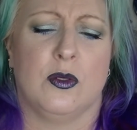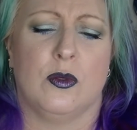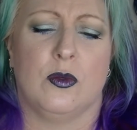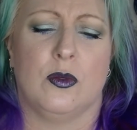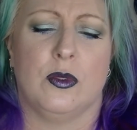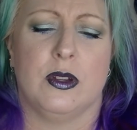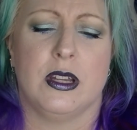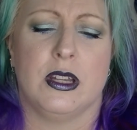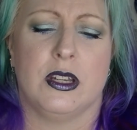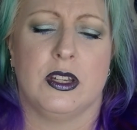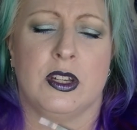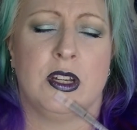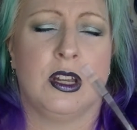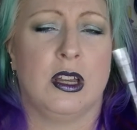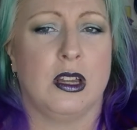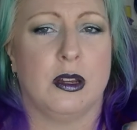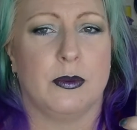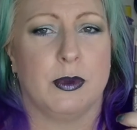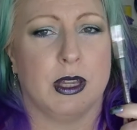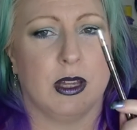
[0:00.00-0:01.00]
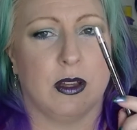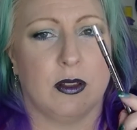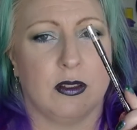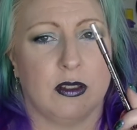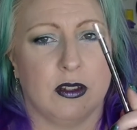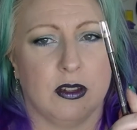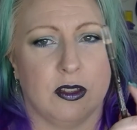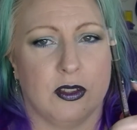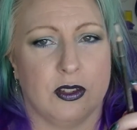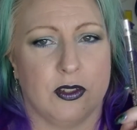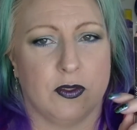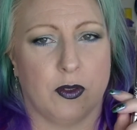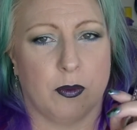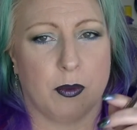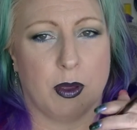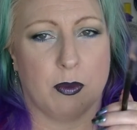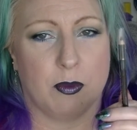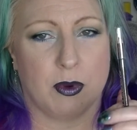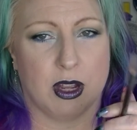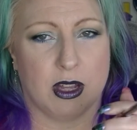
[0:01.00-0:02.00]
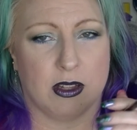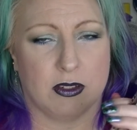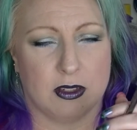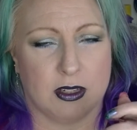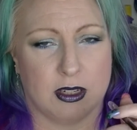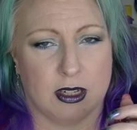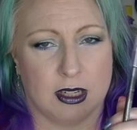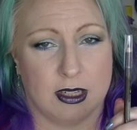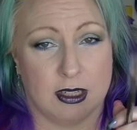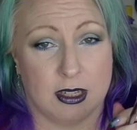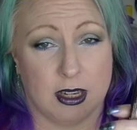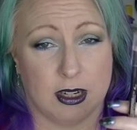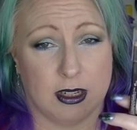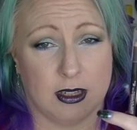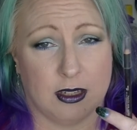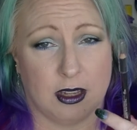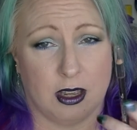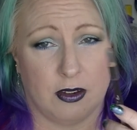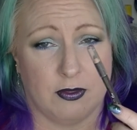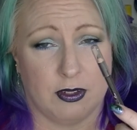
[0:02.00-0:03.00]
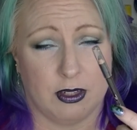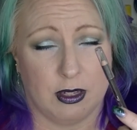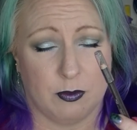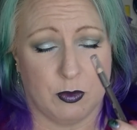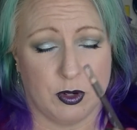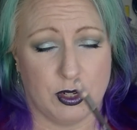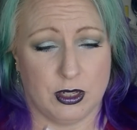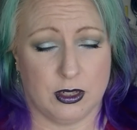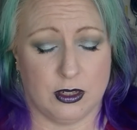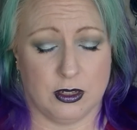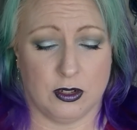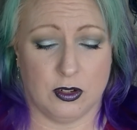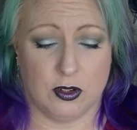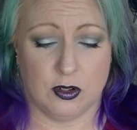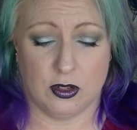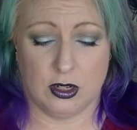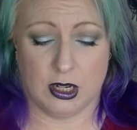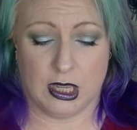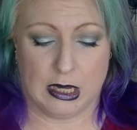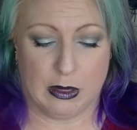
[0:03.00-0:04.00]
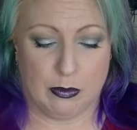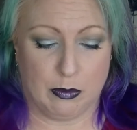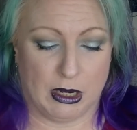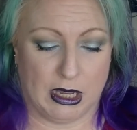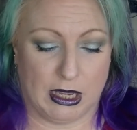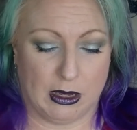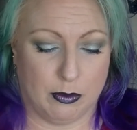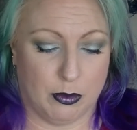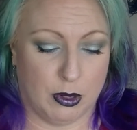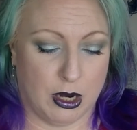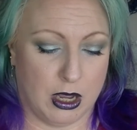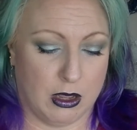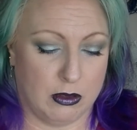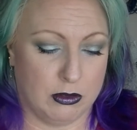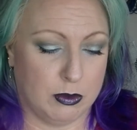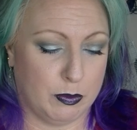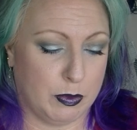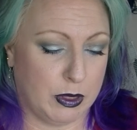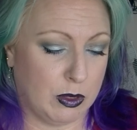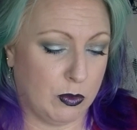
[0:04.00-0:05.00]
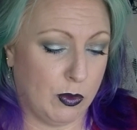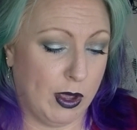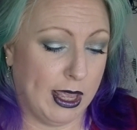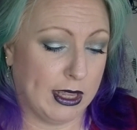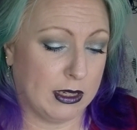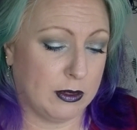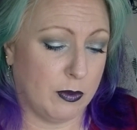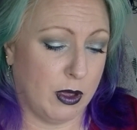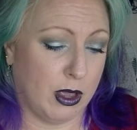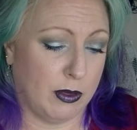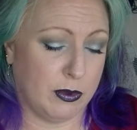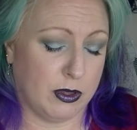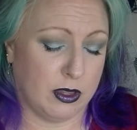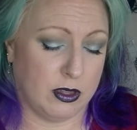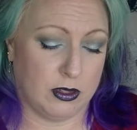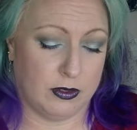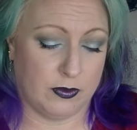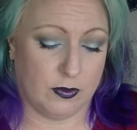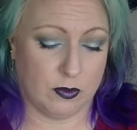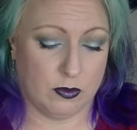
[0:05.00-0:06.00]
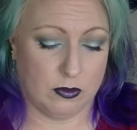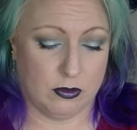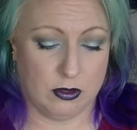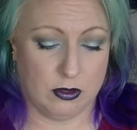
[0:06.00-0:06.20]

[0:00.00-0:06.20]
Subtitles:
which not going to be a whole lot of use for my brows unless I decide for some reason to do like black brows. But the wax might be useful.